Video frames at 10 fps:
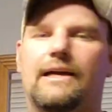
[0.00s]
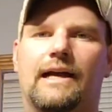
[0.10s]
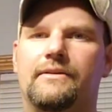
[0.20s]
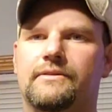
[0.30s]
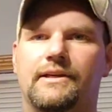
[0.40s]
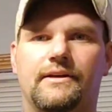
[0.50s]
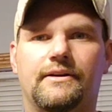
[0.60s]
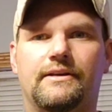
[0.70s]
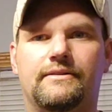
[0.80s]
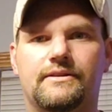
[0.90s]
I don't
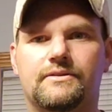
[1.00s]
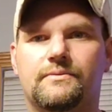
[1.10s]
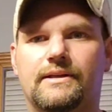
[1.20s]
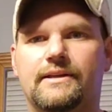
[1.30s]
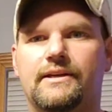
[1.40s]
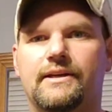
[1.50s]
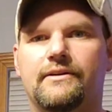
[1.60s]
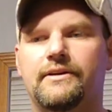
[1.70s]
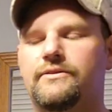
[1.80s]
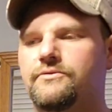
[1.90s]
carry it. This is what I
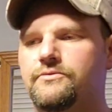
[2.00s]
carry.